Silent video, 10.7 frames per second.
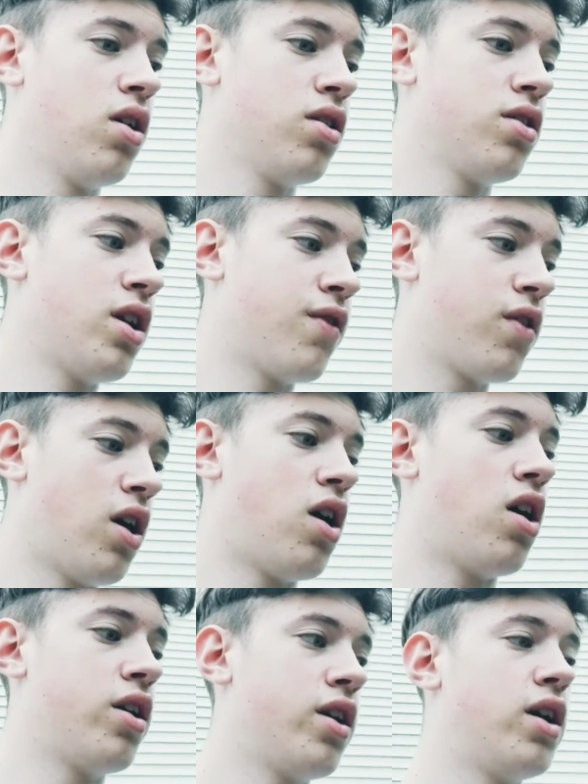stuff for the
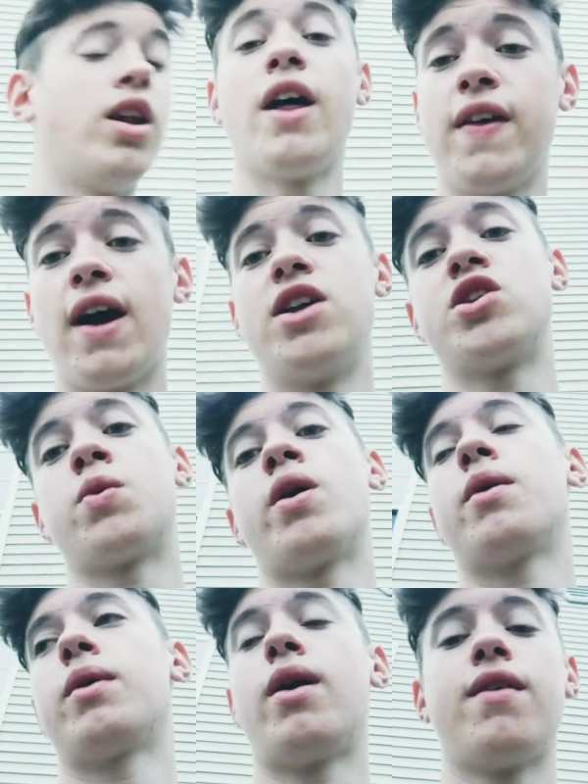Honda, not the engine.
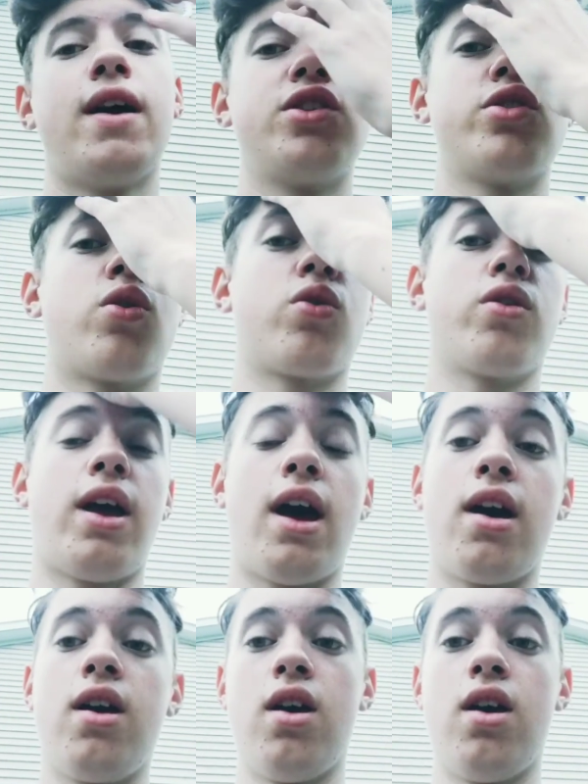We don't have the engine ordered yet,